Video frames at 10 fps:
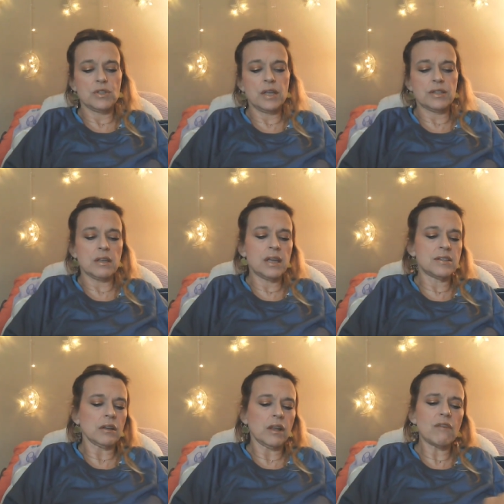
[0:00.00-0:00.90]
it's a love
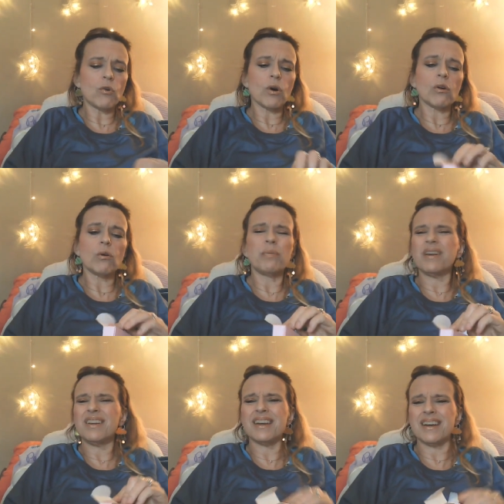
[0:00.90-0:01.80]
oracle but it, it
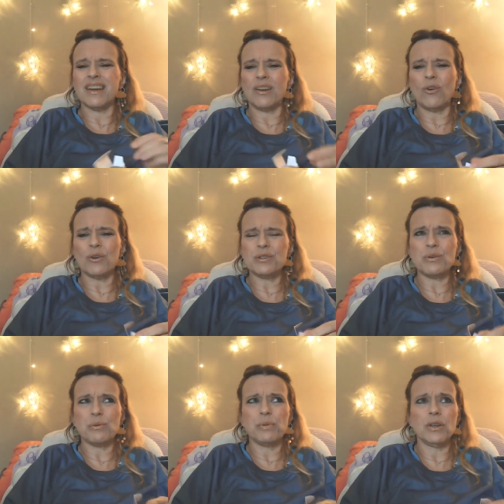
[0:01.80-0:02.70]
can also
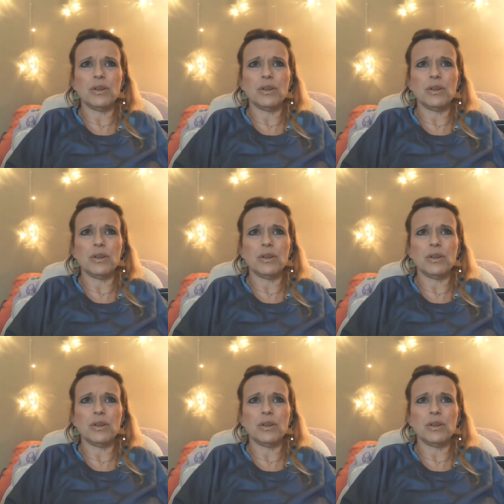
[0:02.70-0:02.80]
be